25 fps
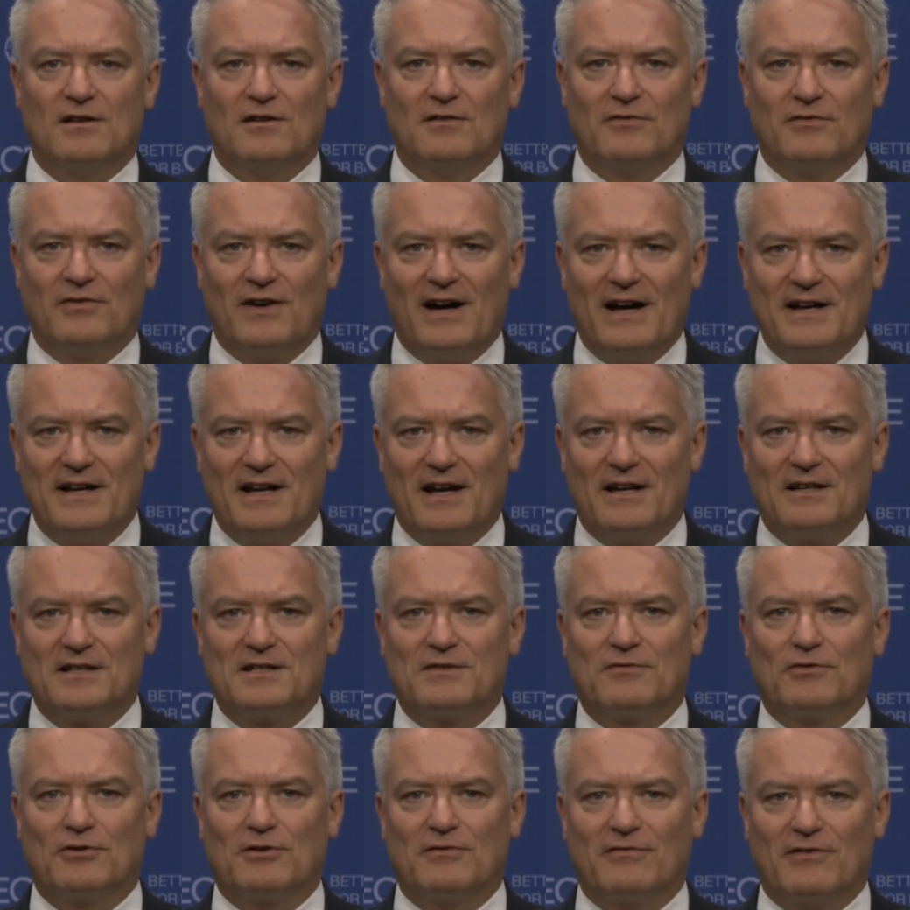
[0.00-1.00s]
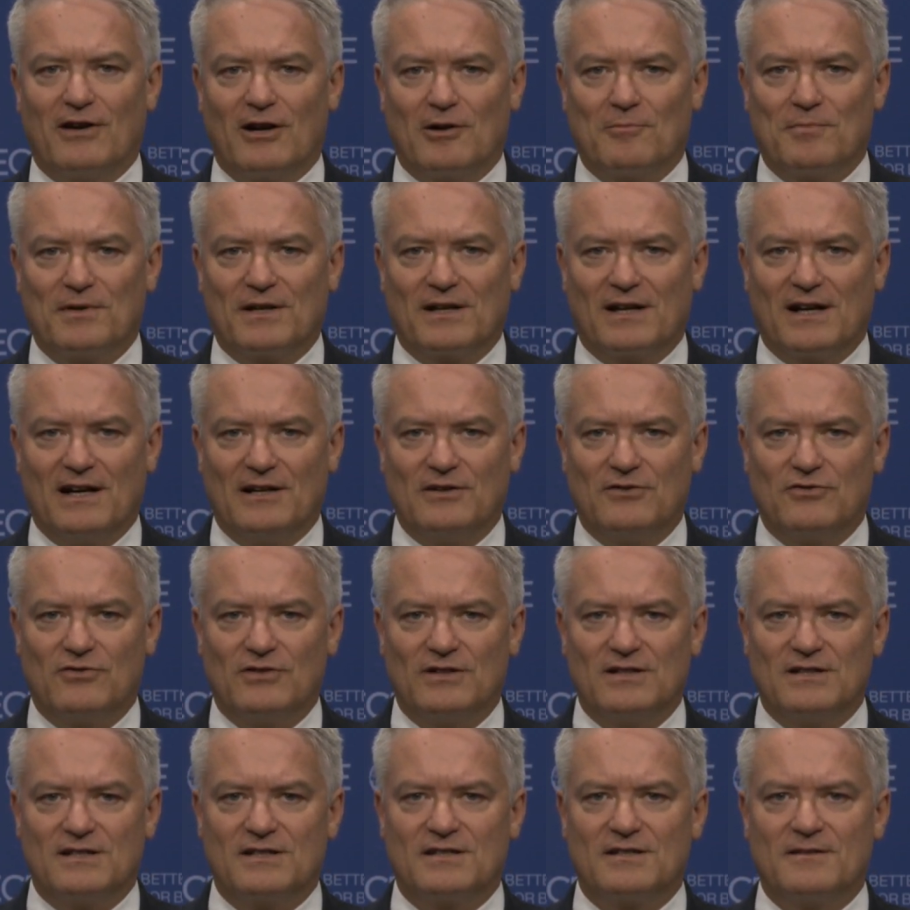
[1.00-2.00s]
finance for developing
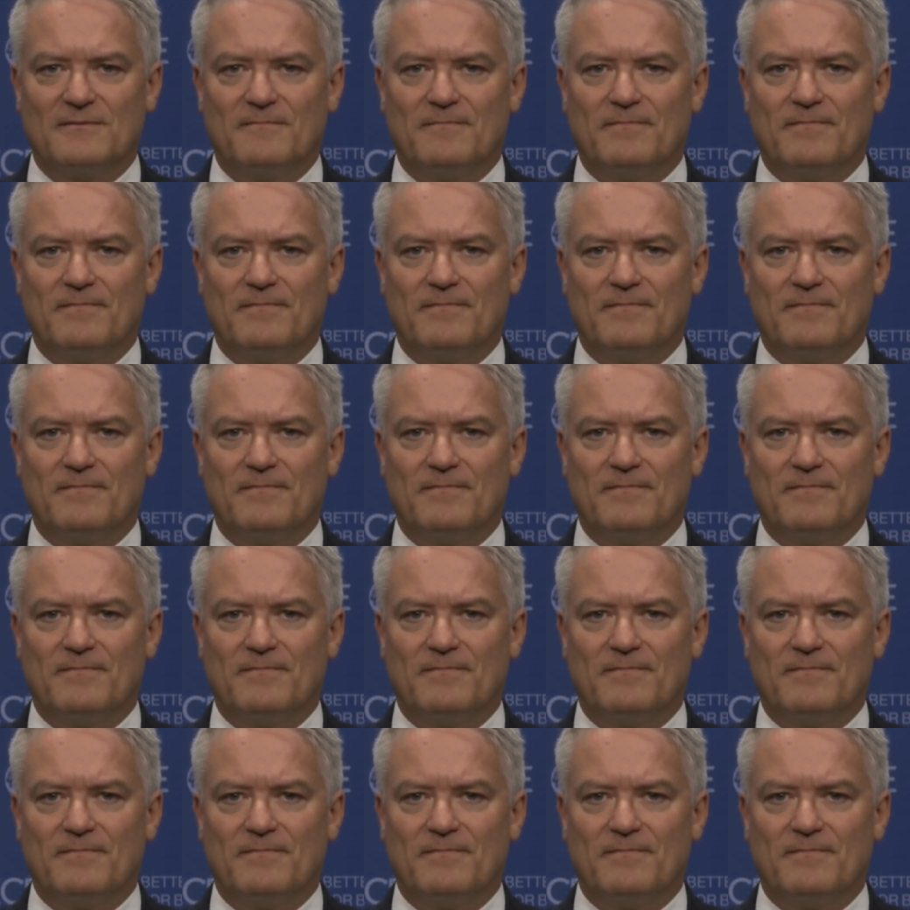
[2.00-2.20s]
countries.